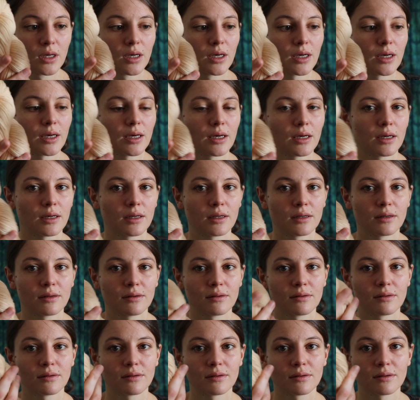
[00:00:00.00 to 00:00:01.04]

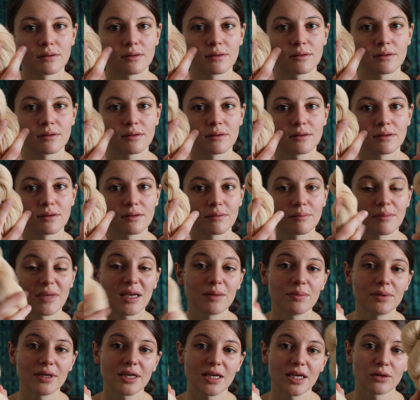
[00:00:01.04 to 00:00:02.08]
and
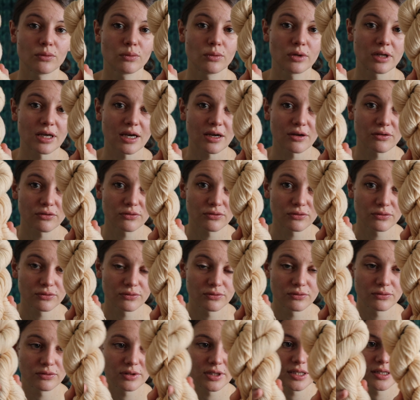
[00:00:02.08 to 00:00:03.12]
maybe it would have
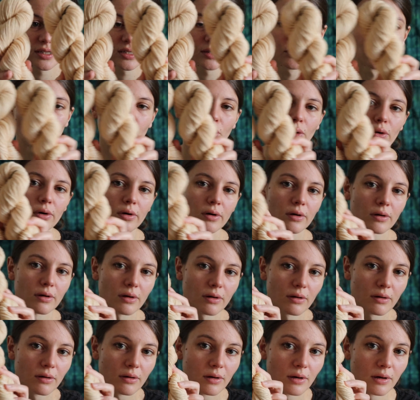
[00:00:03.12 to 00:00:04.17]
needed more
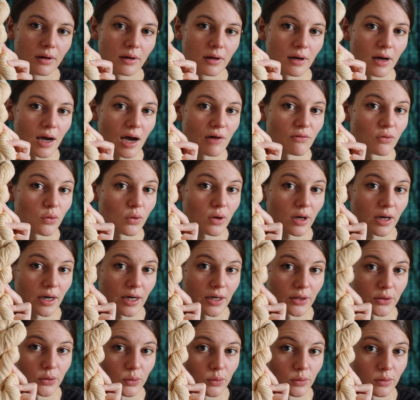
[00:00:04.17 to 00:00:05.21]

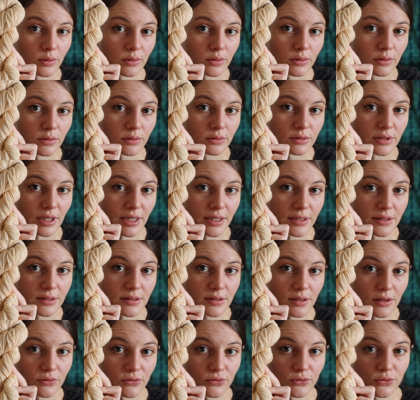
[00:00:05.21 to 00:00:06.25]
avocado dye
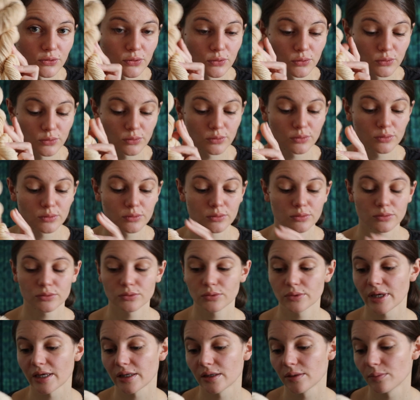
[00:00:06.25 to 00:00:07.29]
stuff to
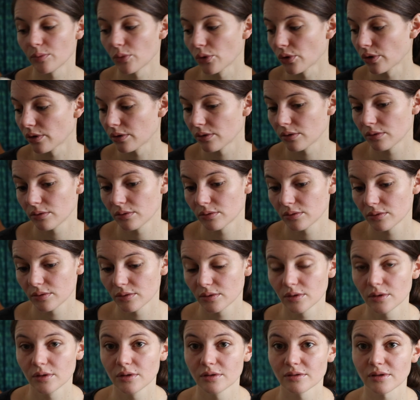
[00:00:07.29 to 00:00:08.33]
get a more
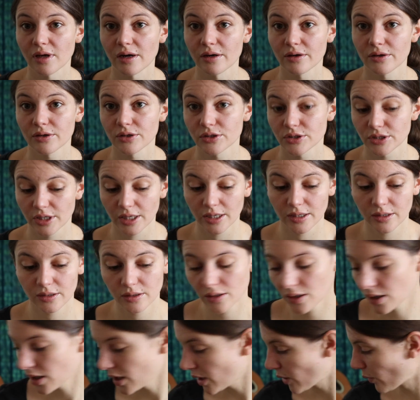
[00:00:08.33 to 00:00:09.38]
darker shade.
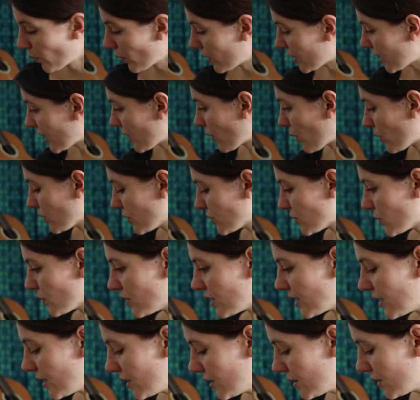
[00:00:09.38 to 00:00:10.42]
What I also
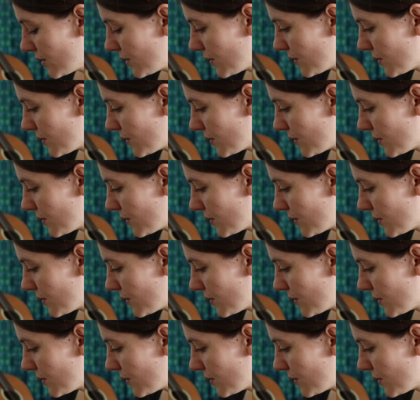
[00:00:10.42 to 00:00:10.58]
did